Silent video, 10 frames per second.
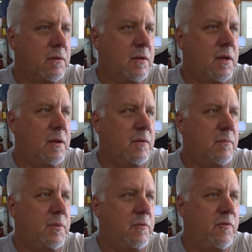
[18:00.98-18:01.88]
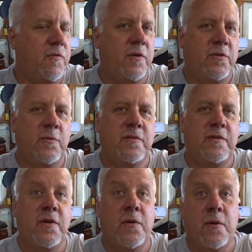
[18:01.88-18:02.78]
can be referred to as a
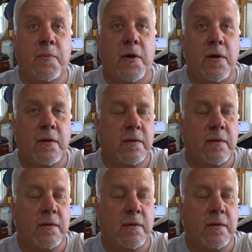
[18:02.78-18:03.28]
donor part.